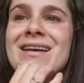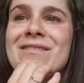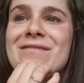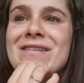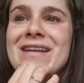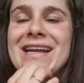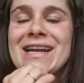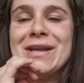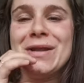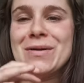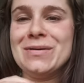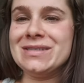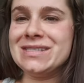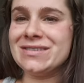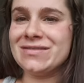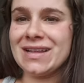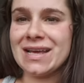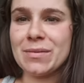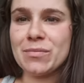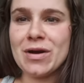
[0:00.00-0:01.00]
Feeling loads
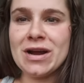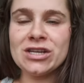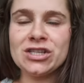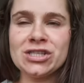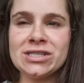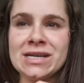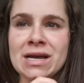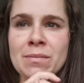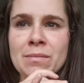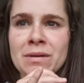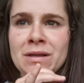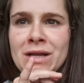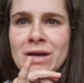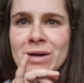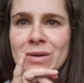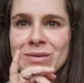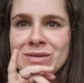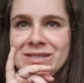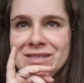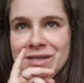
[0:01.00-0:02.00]
of like pressure down
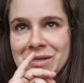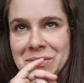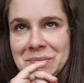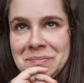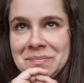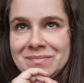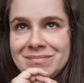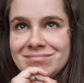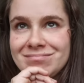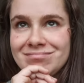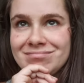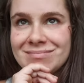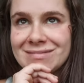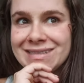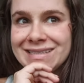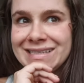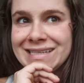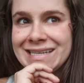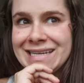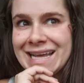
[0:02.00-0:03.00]
below. So
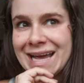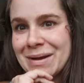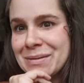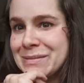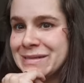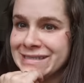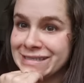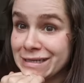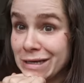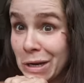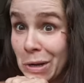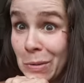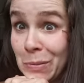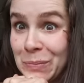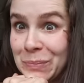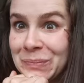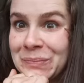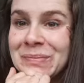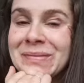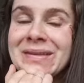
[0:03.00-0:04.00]
yeah, it was slow.